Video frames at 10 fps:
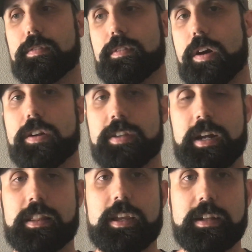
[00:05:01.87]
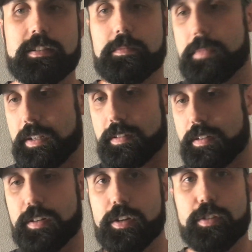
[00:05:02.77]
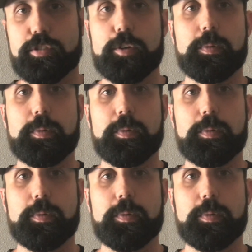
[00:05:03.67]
contact the kids that missed your youth group